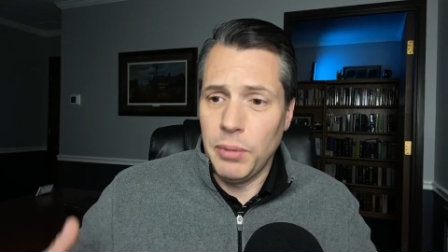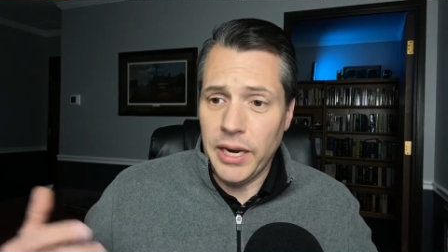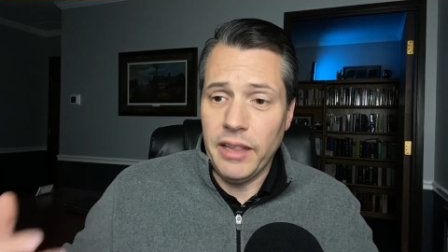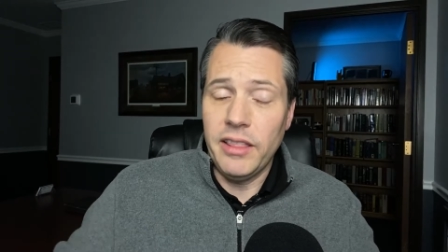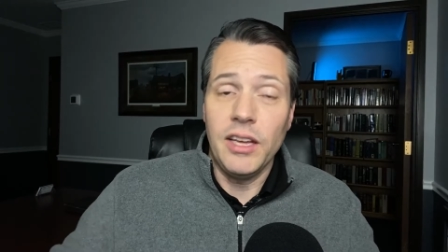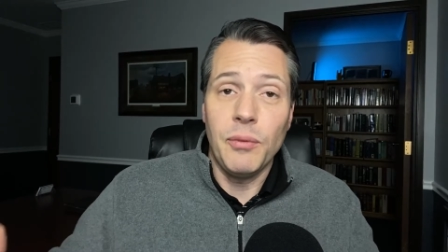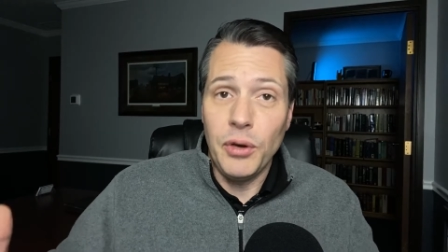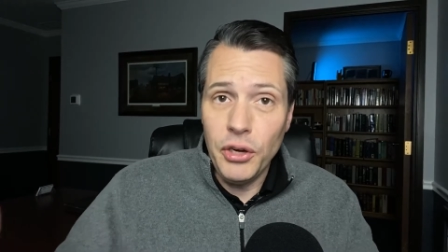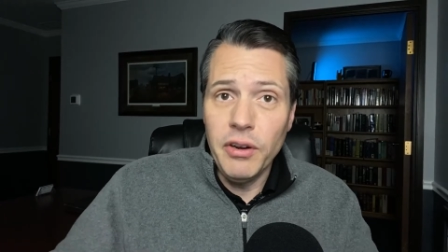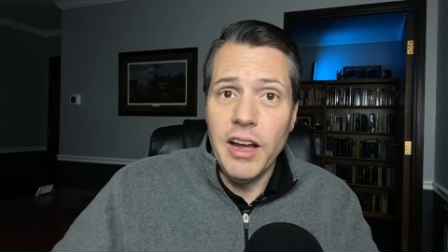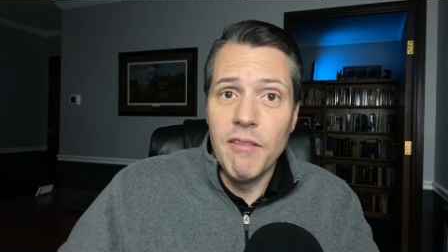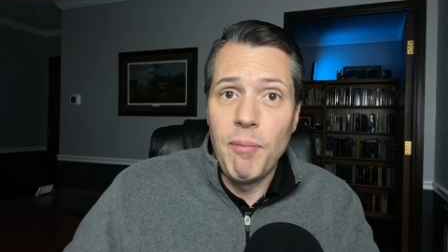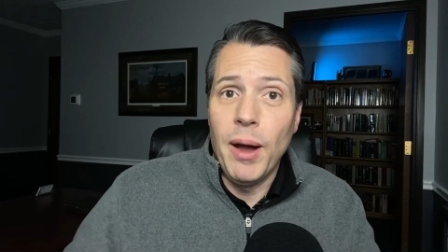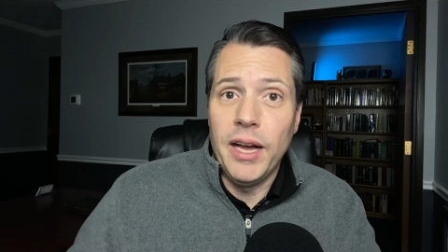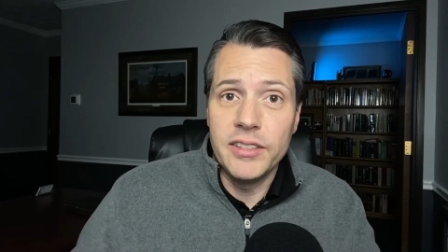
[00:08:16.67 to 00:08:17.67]
But I think we do
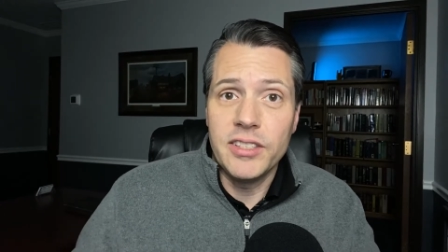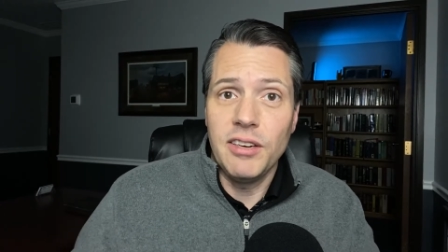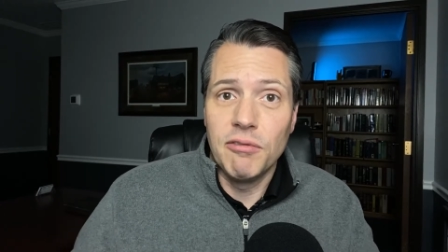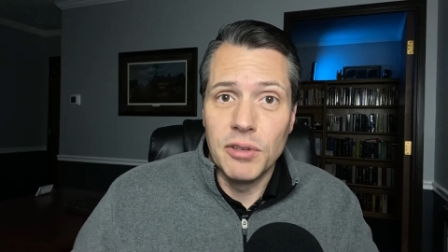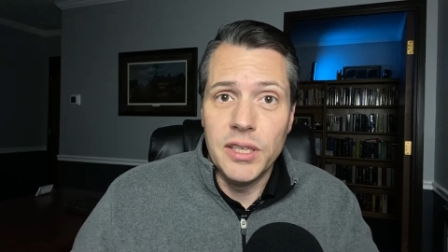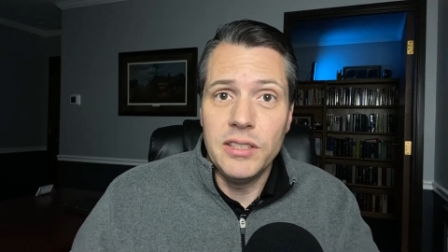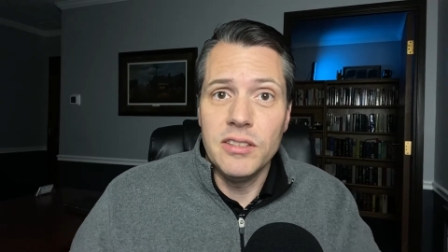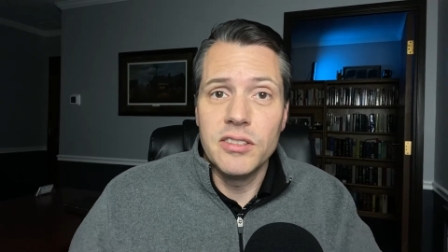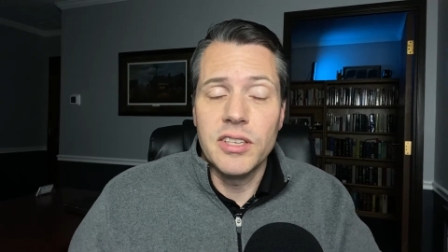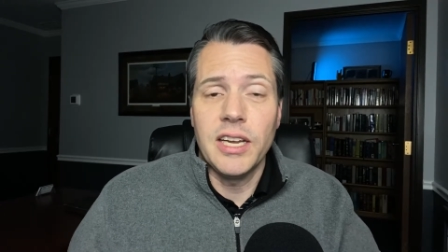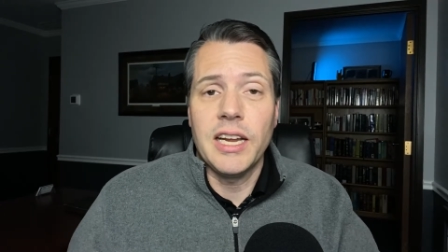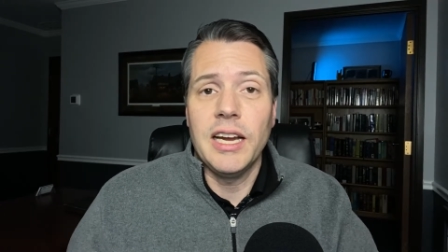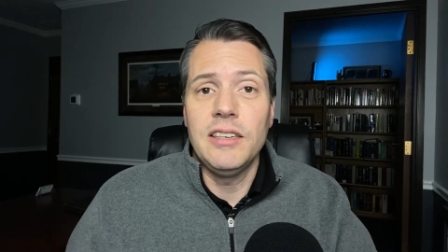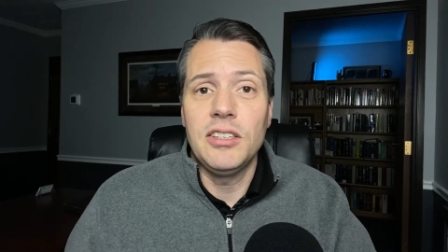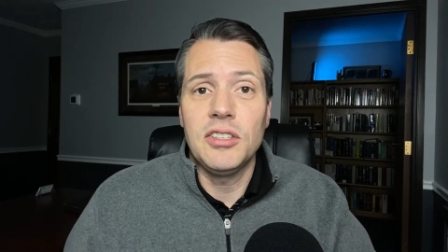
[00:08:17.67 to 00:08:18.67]
have positive reasons,
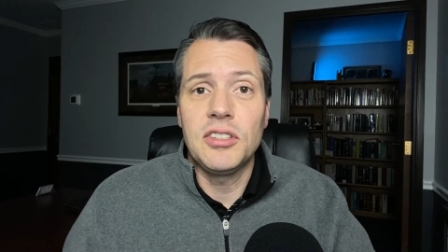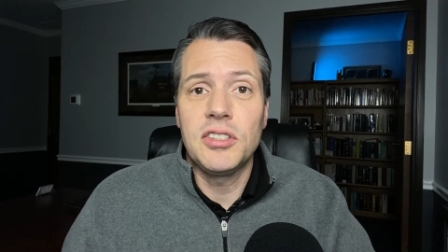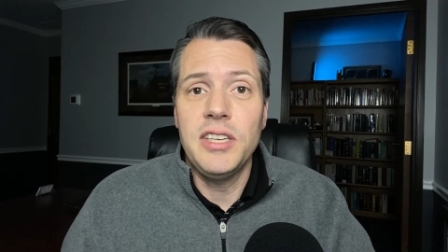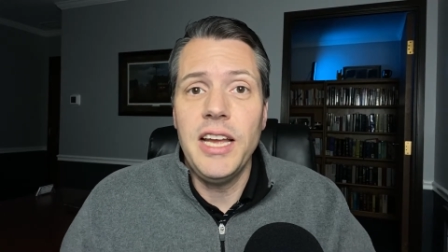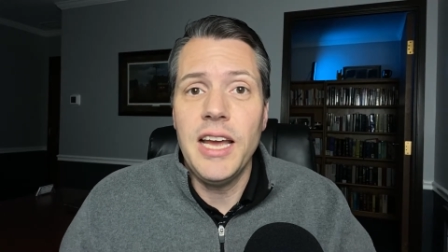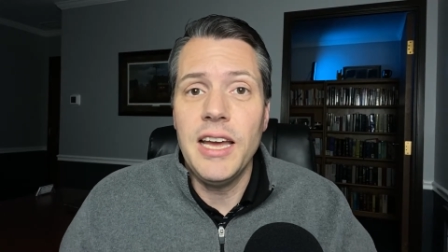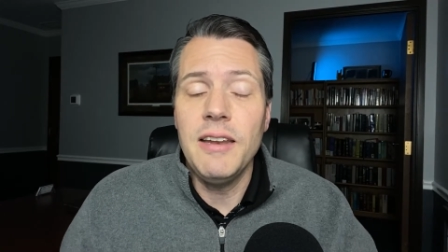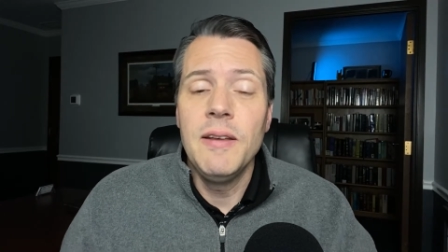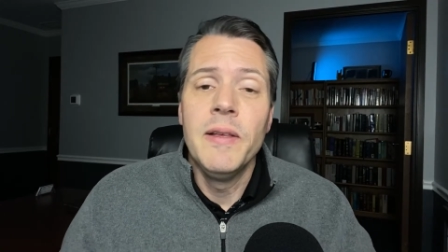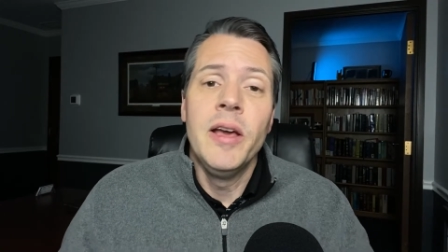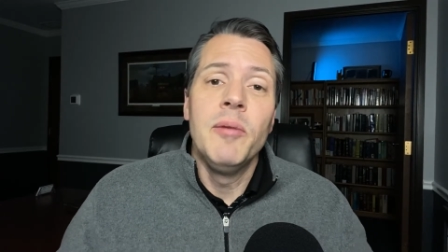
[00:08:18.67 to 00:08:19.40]
like I just said.